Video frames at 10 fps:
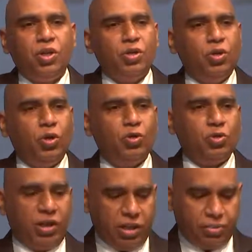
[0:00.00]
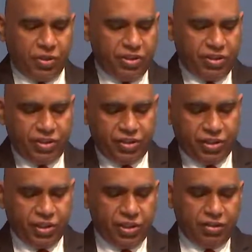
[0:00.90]
those who are present
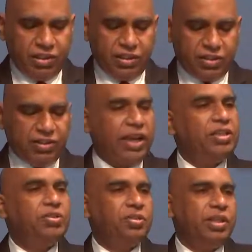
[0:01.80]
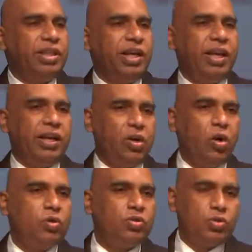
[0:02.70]
here in the sanctuary, and
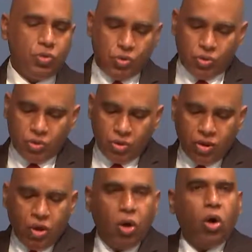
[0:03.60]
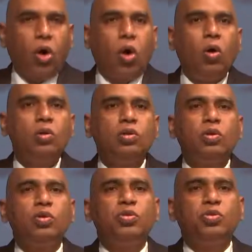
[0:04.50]
also to all
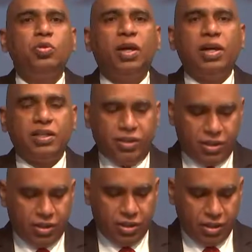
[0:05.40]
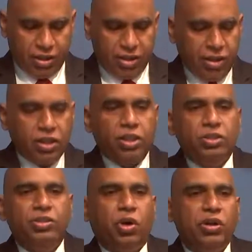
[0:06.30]
those who are
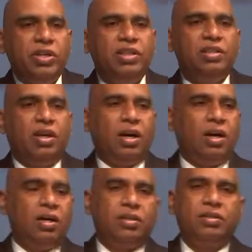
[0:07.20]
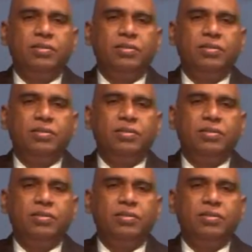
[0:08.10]
joining our